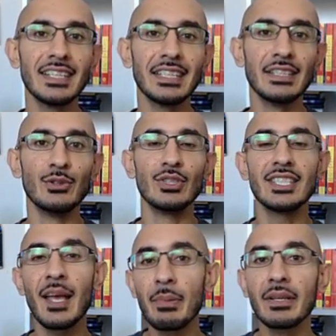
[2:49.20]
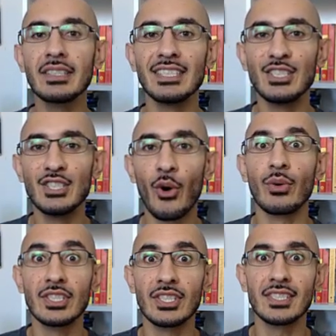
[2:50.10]
you typically
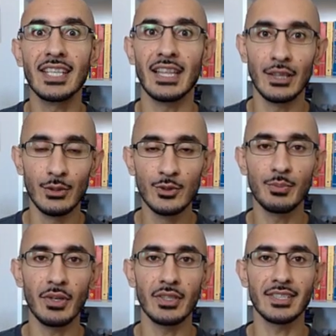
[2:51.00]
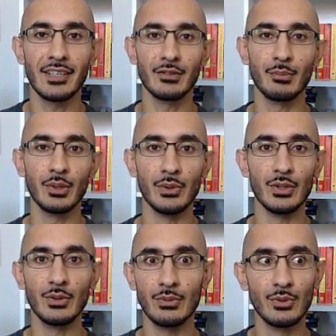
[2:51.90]
don't just get loose balls out of the blue.
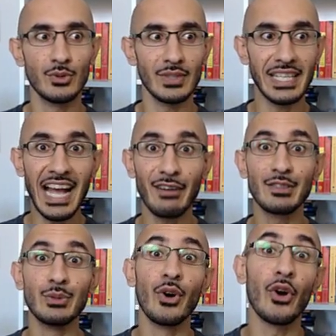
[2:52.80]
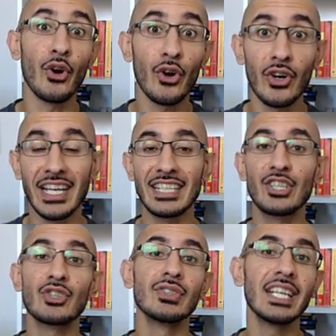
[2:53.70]
You usually have to earn and
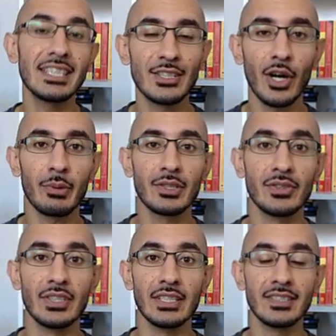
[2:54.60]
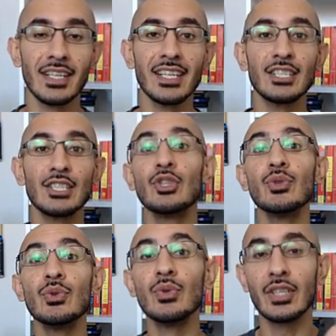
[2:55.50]
create the opportunities
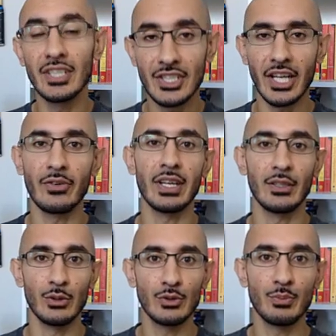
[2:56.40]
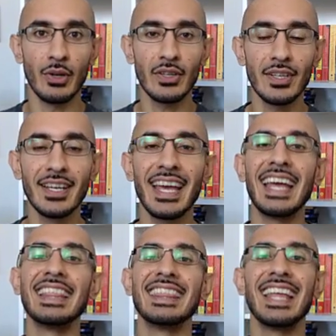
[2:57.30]
to generate a loose ball,
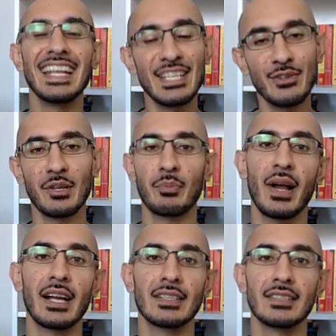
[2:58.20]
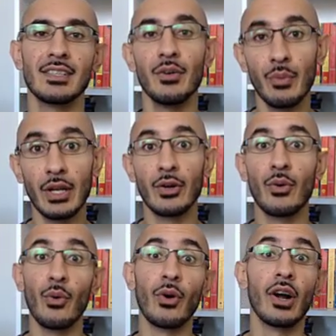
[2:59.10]
and then you can practice a winner
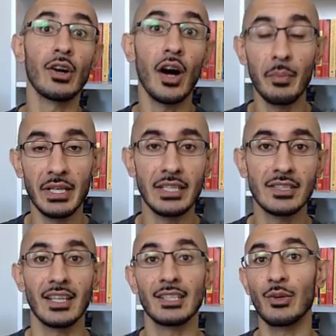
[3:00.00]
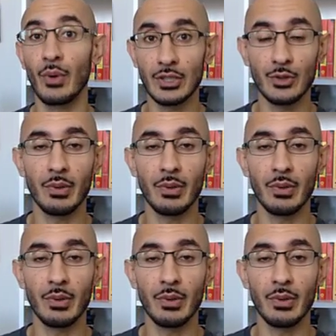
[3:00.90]
or a combination like the one two